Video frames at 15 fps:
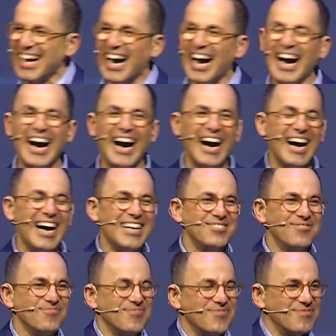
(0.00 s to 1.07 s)

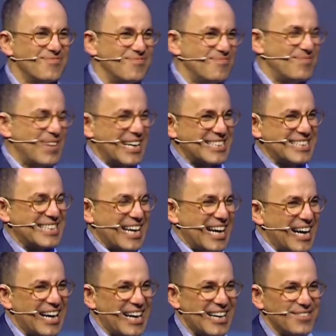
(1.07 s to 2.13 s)
Uh, but
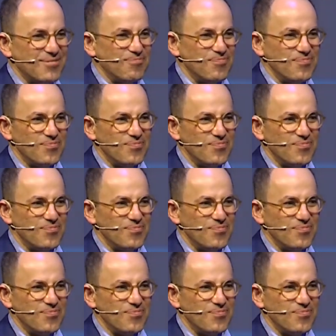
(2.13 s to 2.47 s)
uh,